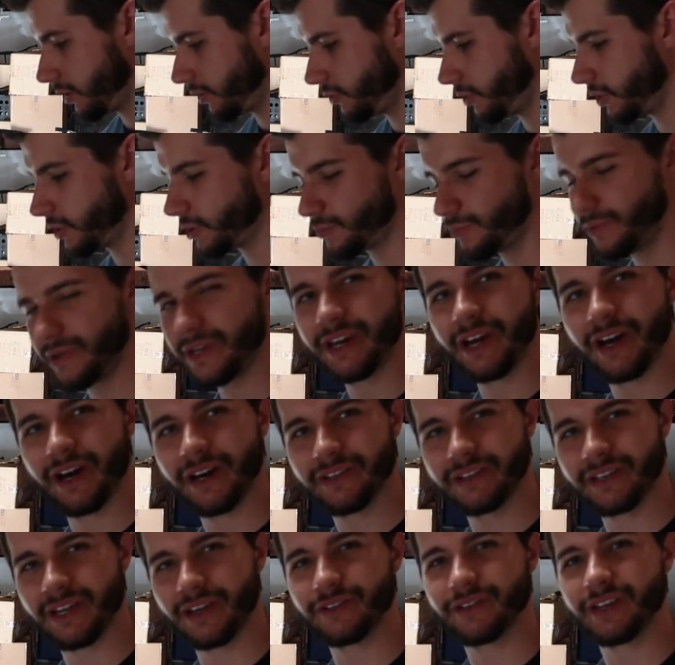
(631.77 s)
just
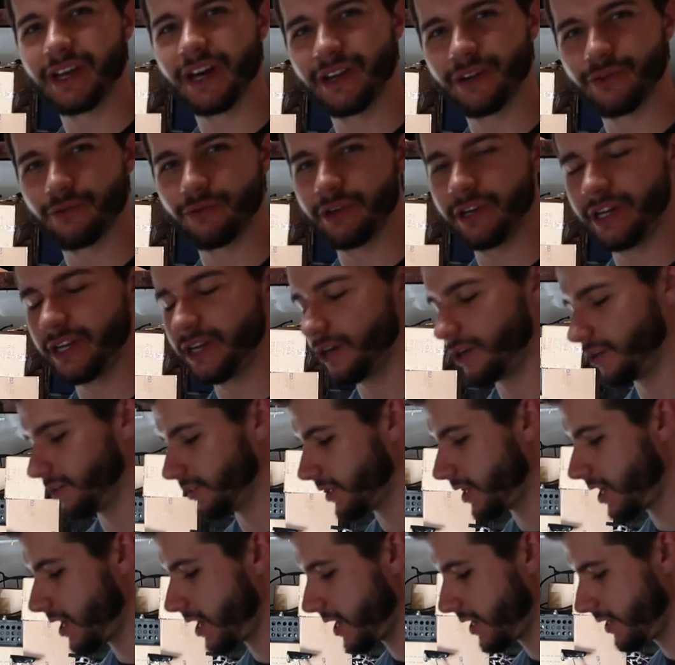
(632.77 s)
because I was kind of reading
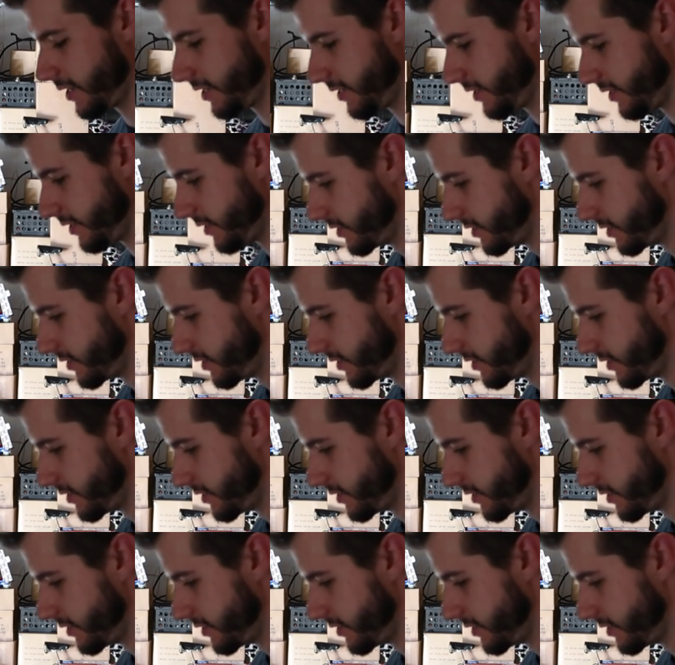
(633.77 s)
online and